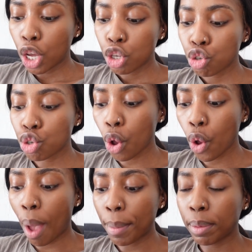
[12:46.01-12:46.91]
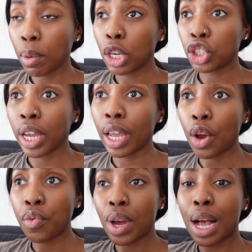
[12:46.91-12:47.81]
So I'm gonna be watching
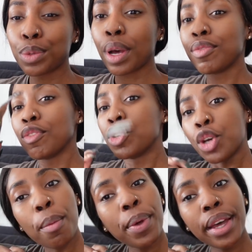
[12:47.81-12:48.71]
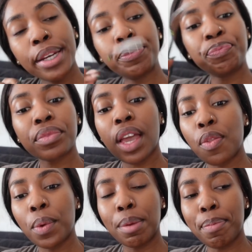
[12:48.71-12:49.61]
Real Housewives of Durban, and
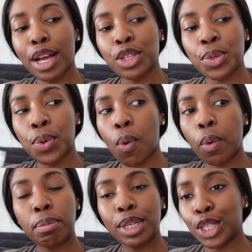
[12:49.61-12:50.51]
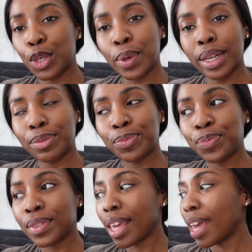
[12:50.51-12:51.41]
then we get back to what we've been doing,
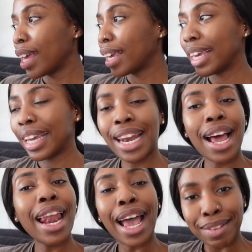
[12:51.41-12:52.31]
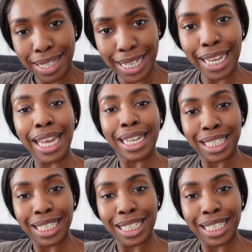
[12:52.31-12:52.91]
getting our lives together.